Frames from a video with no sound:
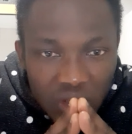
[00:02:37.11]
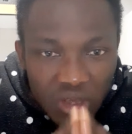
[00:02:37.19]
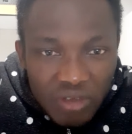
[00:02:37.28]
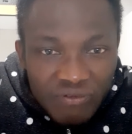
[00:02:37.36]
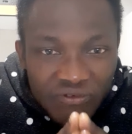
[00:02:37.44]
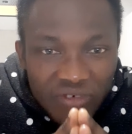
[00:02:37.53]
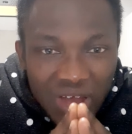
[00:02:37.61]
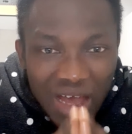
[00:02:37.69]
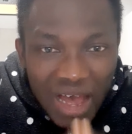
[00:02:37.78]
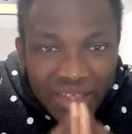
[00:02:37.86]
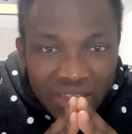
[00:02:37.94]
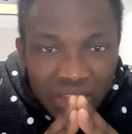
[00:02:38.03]
if
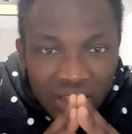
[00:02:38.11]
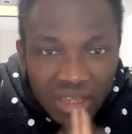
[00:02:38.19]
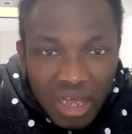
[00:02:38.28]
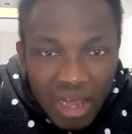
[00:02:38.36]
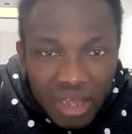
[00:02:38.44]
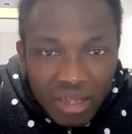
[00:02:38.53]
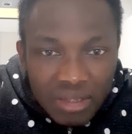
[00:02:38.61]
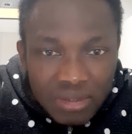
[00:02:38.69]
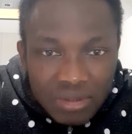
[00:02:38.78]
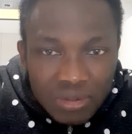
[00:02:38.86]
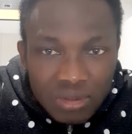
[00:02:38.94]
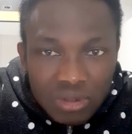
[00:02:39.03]
I die,
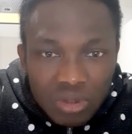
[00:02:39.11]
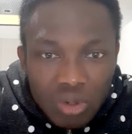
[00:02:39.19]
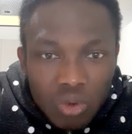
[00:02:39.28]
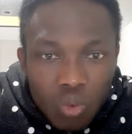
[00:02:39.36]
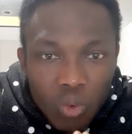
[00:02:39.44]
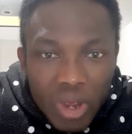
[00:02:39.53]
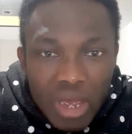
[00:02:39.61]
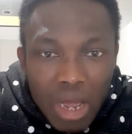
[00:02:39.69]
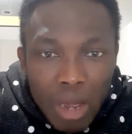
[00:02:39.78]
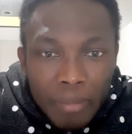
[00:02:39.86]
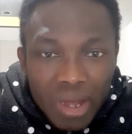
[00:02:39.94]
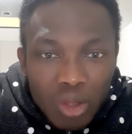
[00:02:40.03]
where
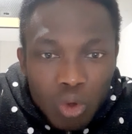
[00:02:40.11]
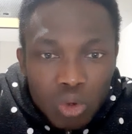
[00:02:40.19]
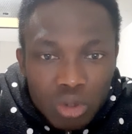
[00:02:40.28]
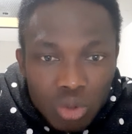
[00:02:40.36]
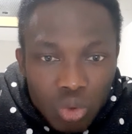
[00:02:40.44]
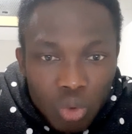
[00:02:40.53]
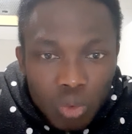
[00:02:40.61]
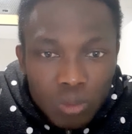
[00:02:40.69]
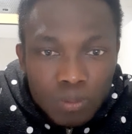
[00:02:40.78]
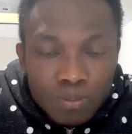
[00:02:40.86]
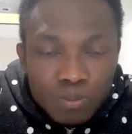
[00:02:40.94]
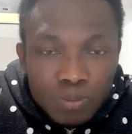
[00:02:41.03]
am I going to?
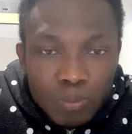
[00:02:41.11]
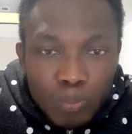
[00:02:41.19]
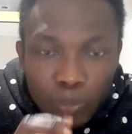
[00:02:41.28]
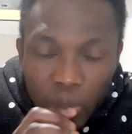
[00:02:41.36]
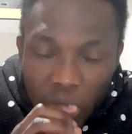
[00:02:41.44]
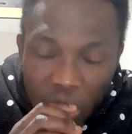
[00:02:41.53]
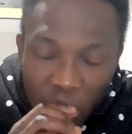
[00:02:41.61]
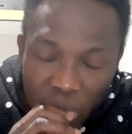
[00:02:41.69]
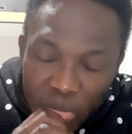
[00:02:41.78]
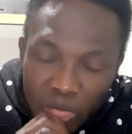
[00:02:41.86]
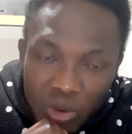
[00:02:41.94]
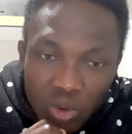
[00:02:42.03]

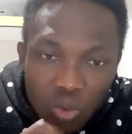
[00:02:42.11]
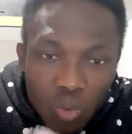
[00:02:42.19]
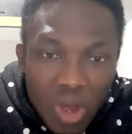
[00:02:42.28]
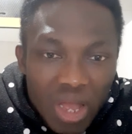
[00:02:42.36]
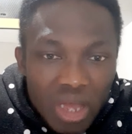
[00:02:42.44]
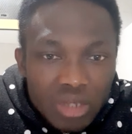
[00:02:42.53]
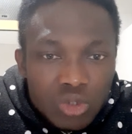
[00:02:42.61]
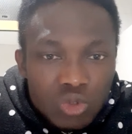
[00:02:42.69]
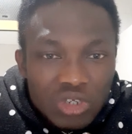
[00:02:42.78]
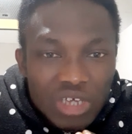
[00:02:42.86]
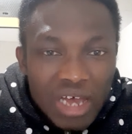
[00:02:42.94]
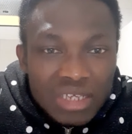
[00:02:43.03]
Why can't
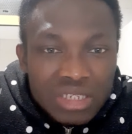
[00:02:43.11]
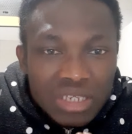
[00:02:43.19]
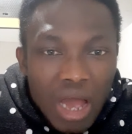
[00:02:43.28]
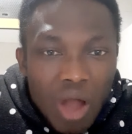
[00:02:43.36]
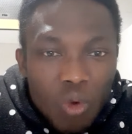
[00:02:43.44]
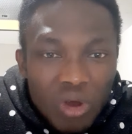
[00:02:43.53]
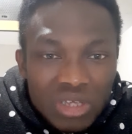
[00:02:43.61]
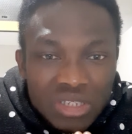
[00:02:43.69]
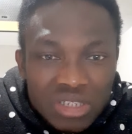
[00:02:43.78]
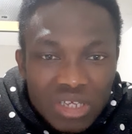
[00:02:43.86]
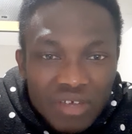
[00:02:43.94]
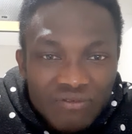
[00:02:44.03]
we ask
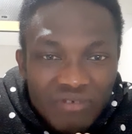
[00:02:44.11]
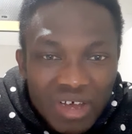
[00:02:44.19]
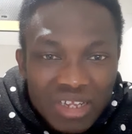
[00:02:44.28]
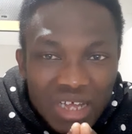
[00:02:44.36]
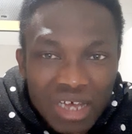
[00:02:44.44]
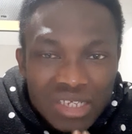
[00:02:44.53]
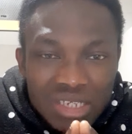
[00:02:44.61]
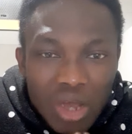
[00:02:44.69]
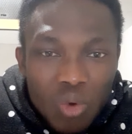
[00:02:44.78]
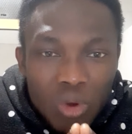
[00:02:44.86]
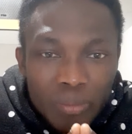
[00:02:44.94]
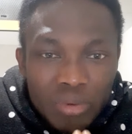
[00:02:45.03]
ourselves and ask
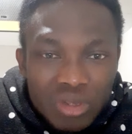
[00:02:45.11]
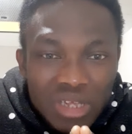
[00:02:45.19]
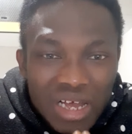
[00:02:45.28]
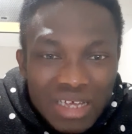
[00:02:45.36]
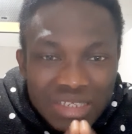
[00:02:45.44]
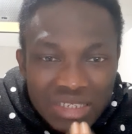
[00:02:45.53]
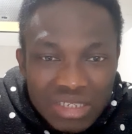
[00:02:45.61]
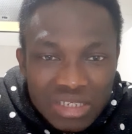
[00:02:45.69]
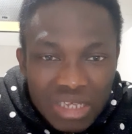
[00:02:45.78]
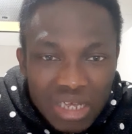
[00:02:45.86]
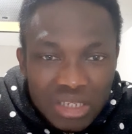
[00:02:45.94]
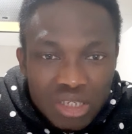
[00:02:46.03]
our brother and
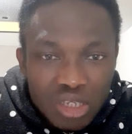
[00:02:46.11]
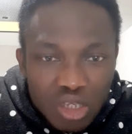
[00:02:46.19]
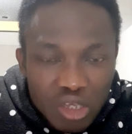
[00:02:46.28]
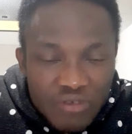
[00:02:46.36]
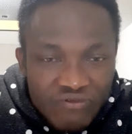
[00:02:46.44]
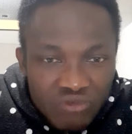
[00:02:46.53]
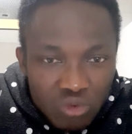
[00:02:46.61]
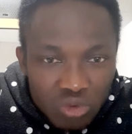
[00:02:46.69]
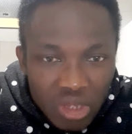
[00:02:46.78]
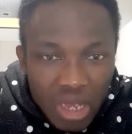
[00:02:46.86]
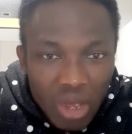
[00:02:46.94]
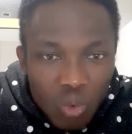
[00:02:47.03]
sisters, if you
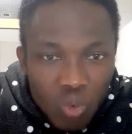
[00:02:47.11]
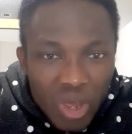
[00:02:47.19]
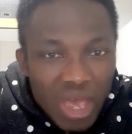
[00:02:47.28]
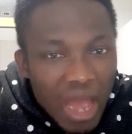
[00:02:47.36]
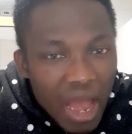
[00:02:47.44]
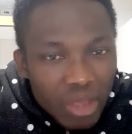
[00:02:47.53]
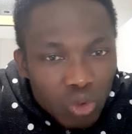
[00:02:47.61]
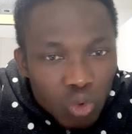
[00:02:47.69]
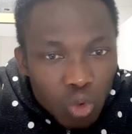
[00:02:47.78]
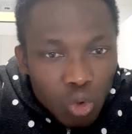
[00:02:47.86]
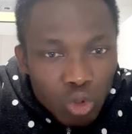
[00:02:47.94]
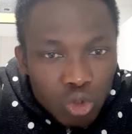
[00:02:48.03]
die, where are you
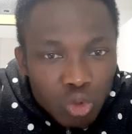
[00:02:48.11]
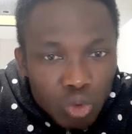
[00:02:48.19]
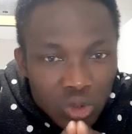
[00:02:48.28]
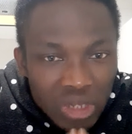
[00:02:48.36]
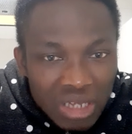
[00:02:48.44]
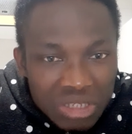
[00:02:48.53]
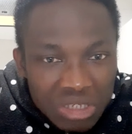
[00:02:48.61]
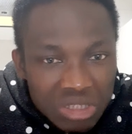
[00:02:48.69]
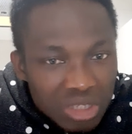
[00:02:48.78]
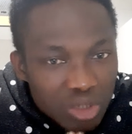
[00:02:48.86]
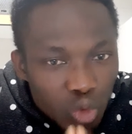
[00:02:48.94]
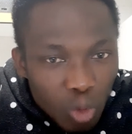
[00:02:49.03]
going to? That is
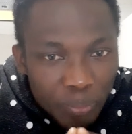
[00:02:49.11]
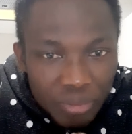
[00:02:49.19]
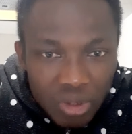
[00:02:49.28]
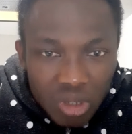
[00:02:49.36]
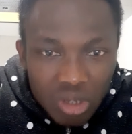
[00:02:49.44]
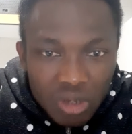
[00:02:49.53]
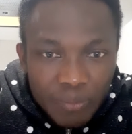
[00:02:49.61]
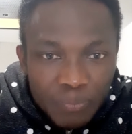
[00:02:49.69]
the topic.